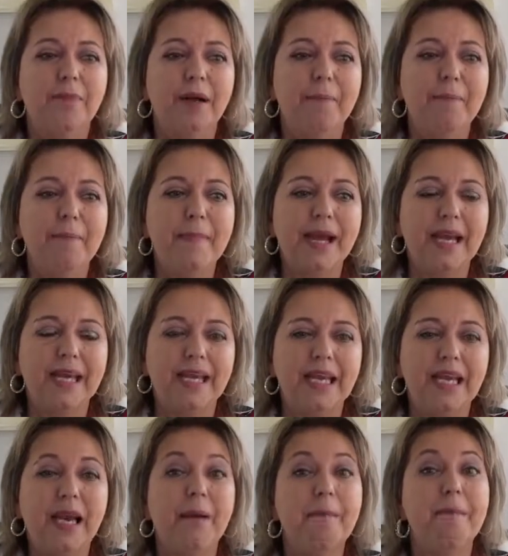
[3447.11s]

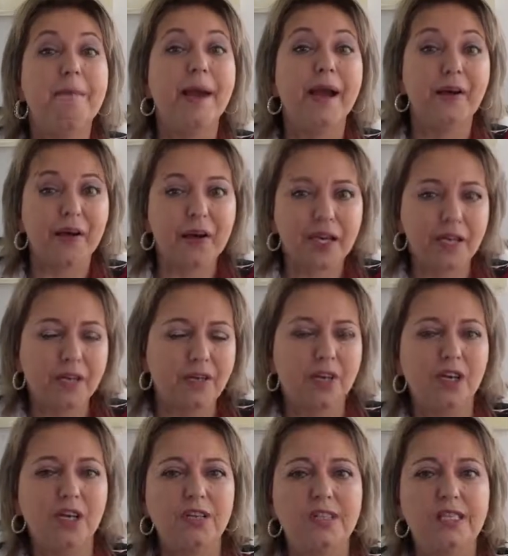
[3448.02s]
Many American
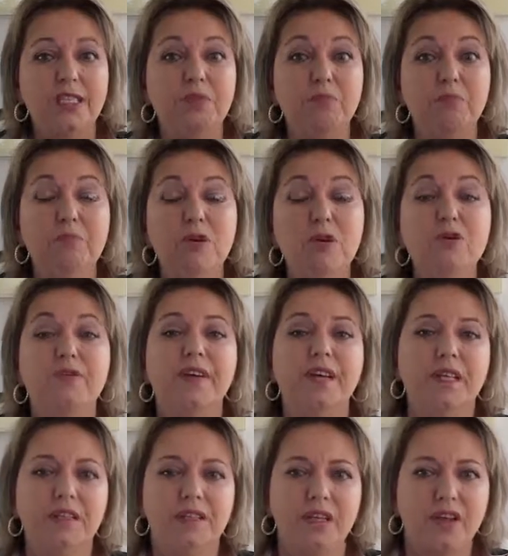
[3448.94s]
nurses move
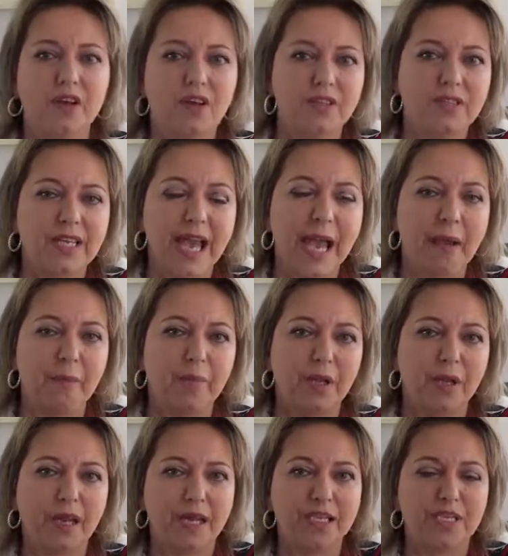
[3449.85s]
into those
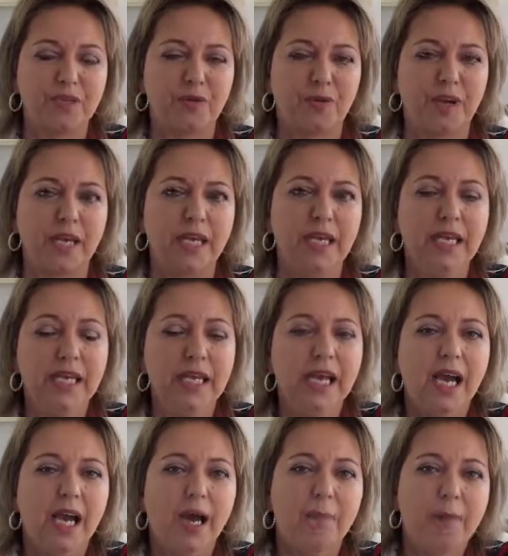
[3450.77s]
ambulatory
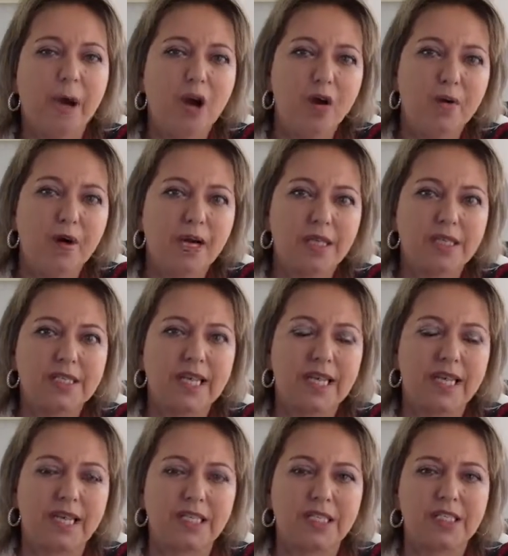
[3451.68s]
OR
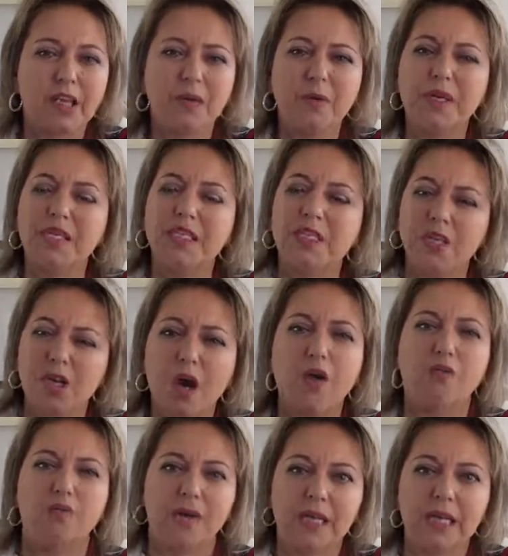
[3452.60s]
settings. So it is
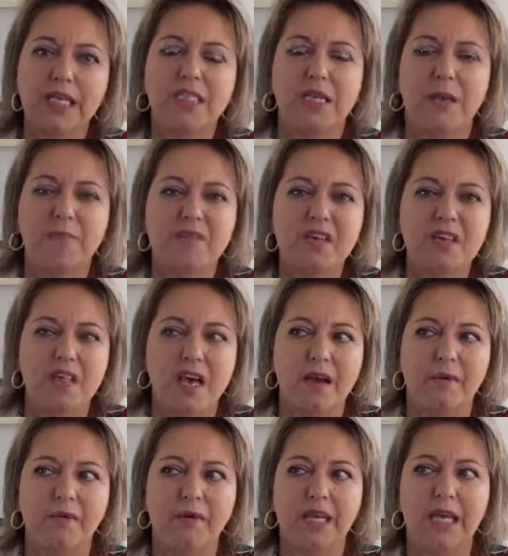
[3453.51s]
not really something
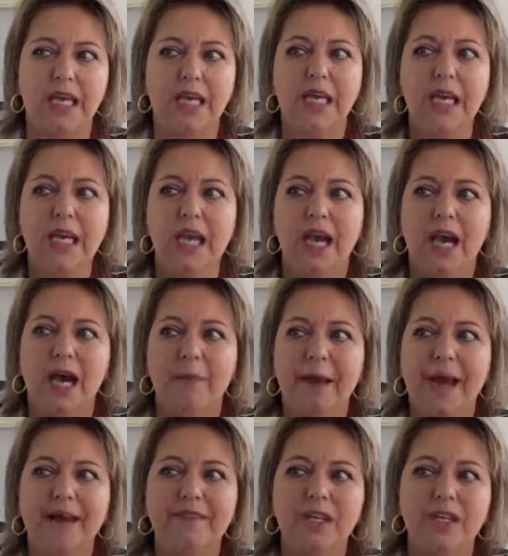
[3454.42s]
that we
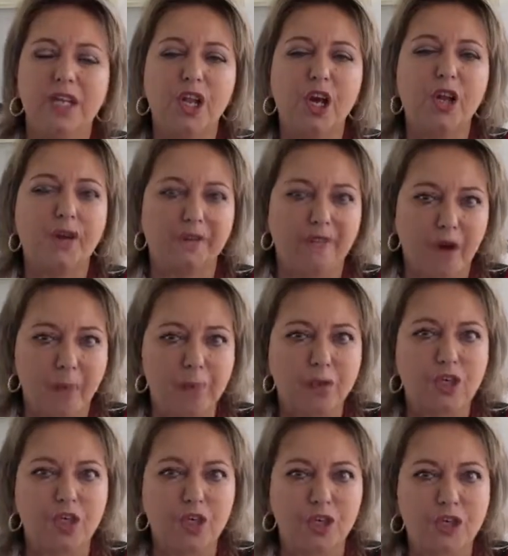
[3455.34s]
have a lot of
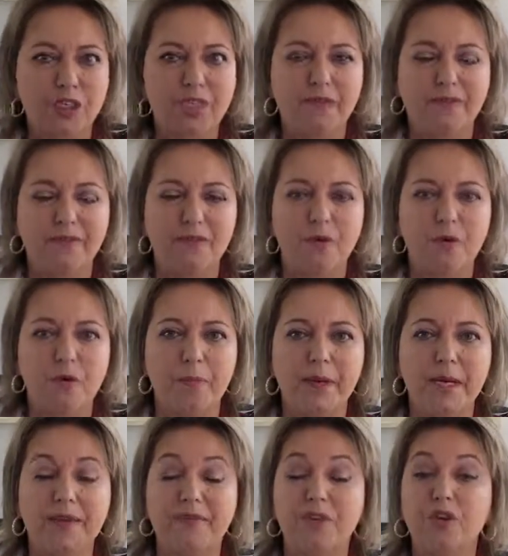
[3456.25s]
opportunity for.
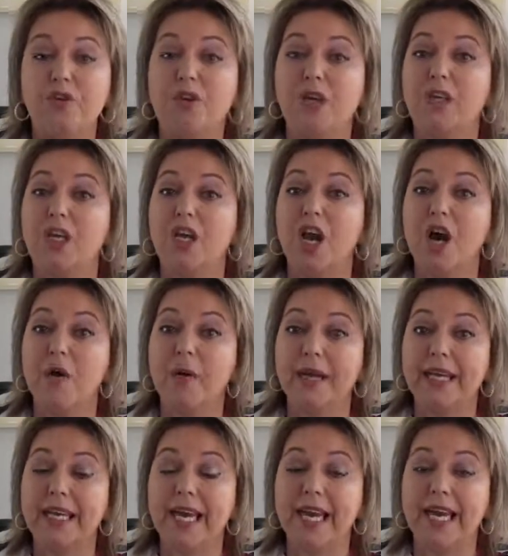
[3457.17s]
But if you could go
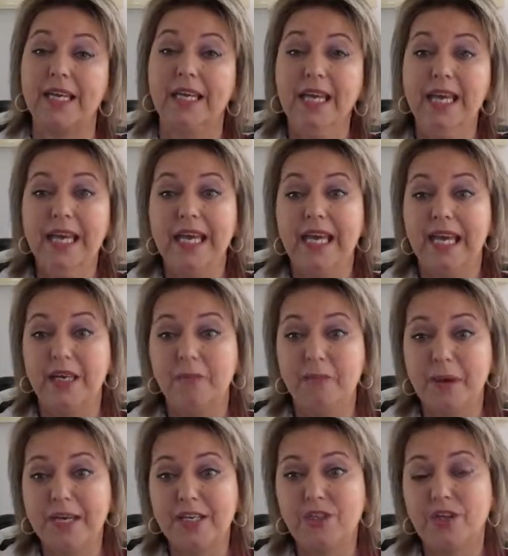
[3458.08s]
and get
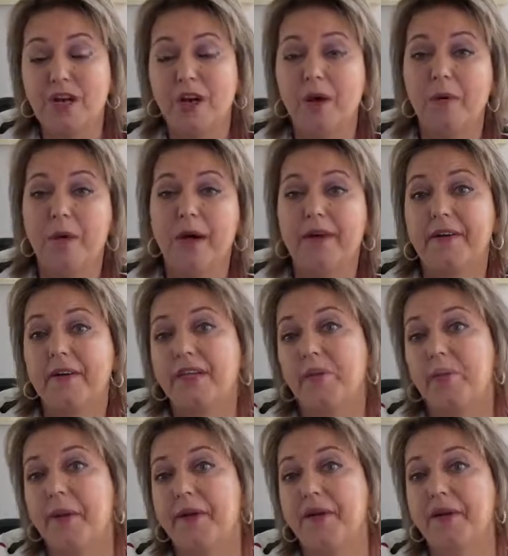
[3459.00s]
inpatient OR
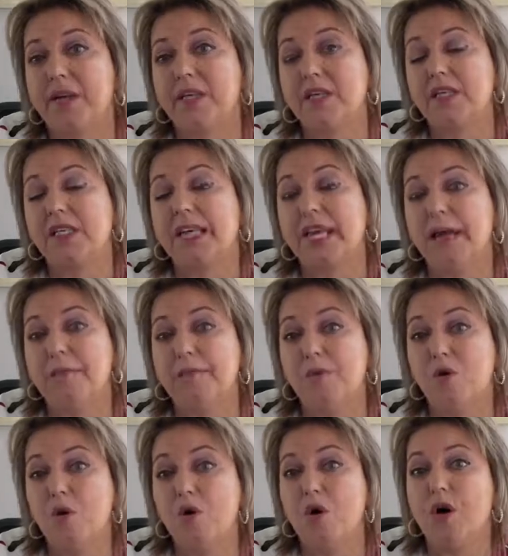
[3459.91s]
experience, get
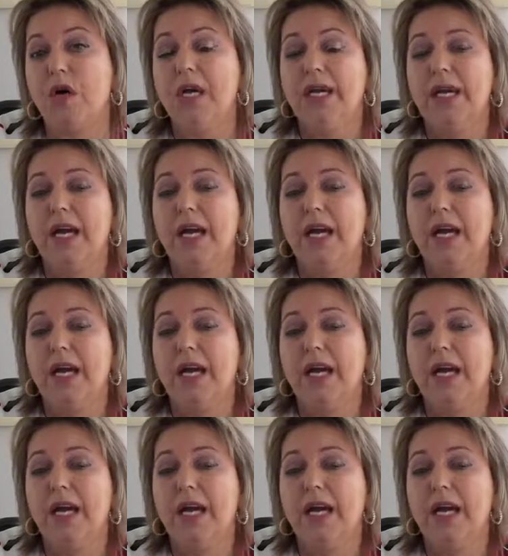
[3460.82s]
more